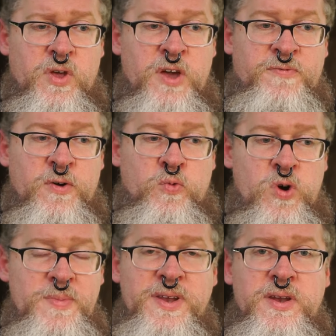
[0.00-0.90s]
if a
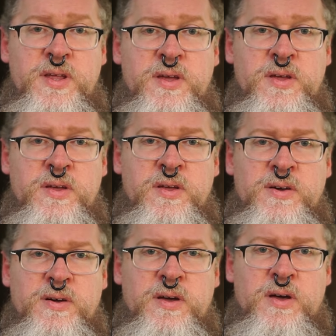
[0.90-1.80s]
woman
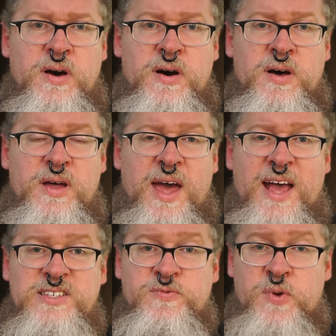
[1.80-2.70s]
uh,
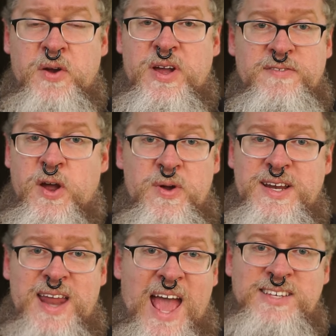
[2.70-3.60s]
has a very, very
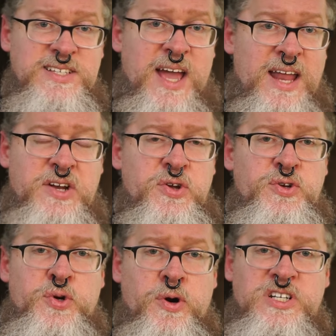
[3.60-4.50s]
nasty
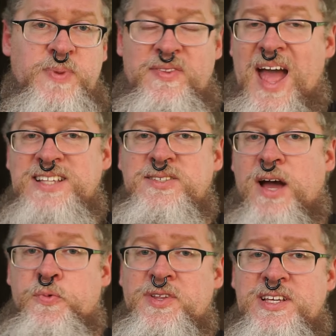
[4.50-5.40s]
attitude towards men. That's
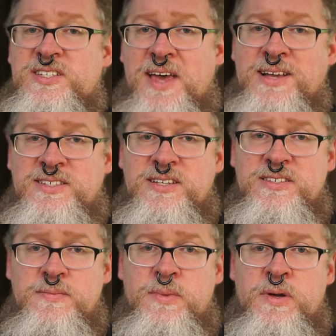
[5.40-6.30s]
not really
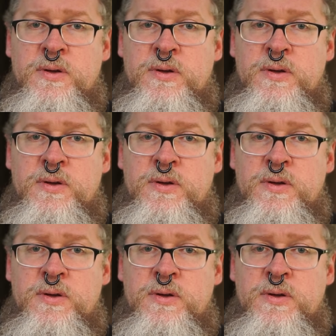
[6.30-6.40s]
sexism.